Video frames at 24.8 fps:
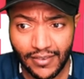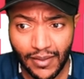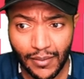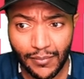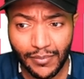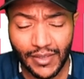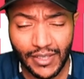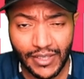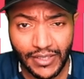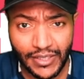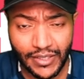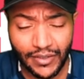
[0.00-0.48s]

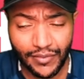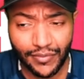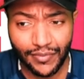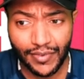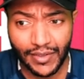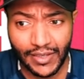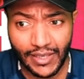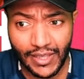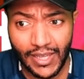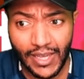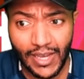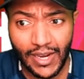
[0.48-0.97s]
something
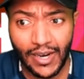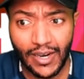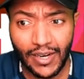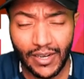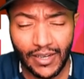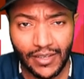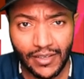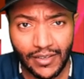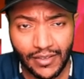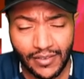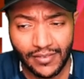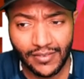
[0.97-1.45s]
different here,
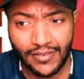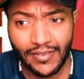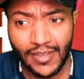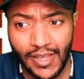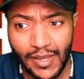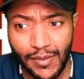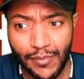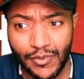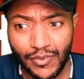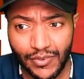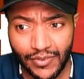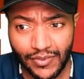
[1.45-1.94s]
and this
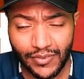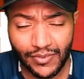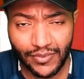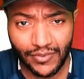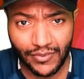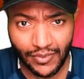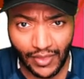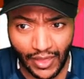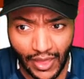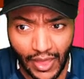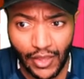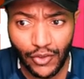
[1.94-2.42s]
team is
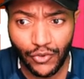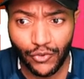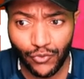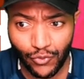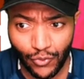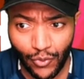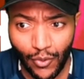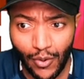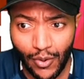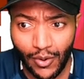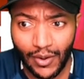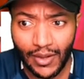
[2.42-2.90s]
staying
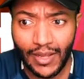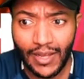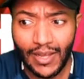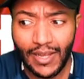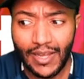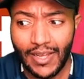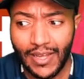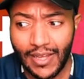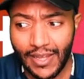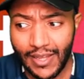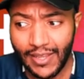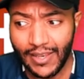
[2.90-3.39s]
strong,
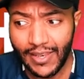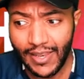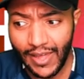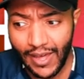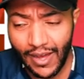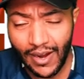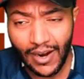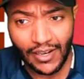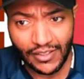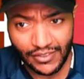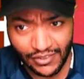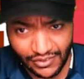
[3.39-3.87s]
and
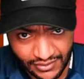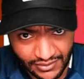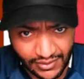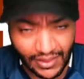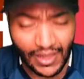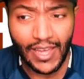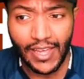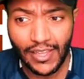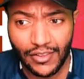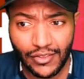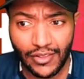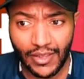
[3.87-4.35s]
they are
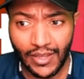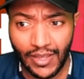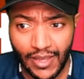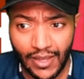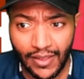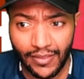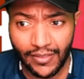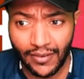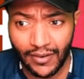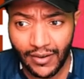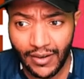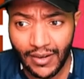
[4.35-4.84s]
staying
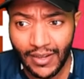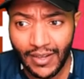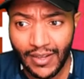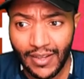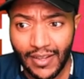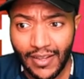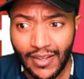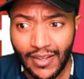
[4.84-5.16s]
together.